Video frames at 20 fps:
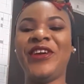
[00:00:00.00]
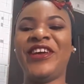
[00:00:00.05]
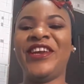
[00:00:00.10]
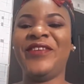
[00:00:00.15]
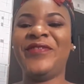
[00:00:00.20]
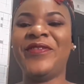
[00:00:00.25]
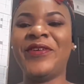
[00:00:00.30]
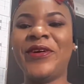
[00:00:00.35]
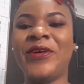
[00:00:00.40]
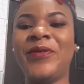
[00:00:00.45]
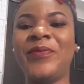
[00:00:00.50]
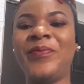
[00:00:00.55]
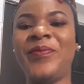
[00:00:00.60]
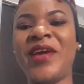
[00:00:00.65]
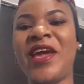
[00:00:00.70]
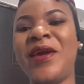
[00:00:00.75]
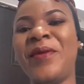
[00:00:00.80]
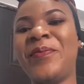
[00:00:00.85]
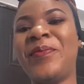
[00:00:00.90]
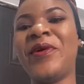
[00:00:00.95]
beautiful
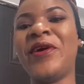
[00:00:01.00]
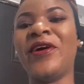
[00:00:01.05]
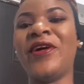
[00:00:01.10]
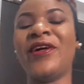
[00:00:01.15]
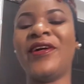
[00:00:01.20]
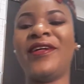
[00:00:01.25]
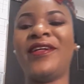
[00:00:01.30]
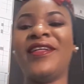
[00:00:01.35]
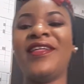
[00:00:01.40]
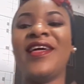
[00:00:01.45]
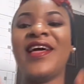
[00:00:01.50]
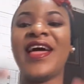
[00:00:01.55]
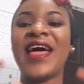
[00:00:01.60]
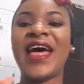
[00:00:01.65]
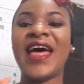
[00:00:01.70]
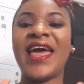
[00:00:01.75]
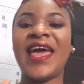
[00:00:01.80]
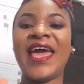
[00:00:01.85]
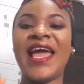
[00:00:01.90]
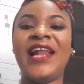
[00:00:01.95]
people.
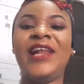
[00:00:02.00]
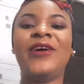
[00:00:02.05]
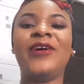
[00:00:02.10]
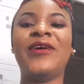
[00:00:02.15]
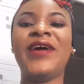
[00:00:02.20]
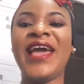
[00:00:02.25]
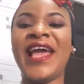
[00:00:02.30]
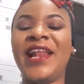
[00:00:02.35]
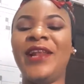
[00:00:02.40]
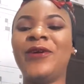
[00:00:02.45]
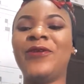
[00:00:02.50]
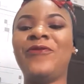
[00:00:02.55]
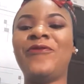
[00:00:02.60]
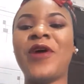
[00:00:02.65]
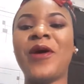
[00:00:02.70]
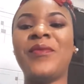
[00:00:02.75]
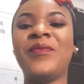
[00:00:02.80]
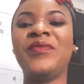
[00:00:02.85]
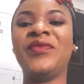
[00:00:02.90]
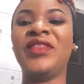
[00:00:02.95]
Hello
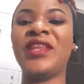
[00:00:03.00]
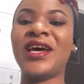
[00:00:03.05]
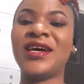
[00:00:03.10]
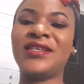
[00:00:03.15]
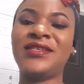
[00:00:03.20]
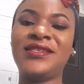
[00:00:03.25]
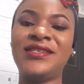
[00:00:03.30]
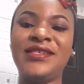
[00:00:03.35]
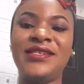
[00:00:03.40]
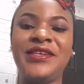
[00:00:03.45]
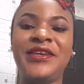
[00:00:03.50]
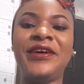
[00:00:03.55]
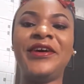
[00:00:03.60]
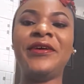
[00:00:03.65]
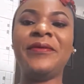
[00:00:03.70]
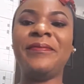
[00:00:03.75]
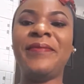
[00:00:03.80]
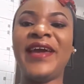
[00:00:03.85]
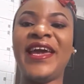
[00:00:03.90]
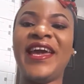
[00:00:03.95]
from Nurse
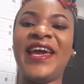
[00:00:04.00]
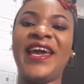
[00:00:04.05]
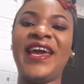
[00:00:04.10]
UB.